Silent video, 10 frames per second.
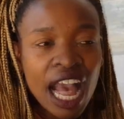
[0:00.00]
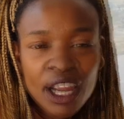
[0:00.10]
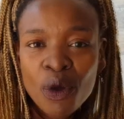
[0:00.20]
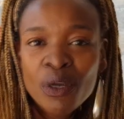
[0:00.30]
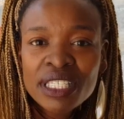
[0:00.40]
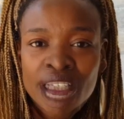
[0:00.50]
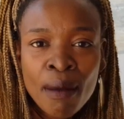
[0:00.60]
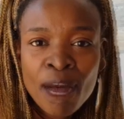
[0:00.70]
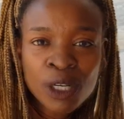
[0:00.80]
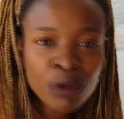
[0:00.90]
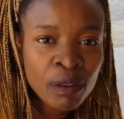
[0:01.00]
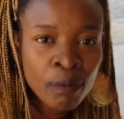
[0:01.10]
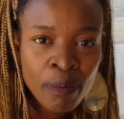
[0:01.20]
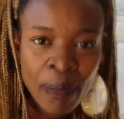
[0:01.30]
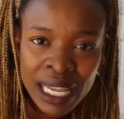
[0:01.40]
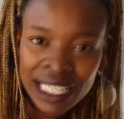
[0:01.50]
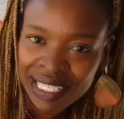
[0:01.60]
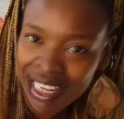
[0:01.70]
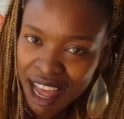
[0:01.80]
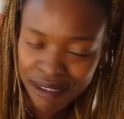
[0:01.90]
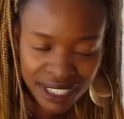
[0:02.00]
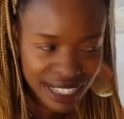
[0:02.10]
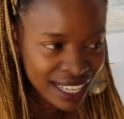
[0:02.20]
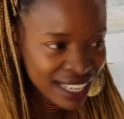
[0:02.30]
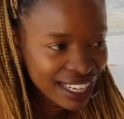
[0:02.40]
I always come out with belly laughs.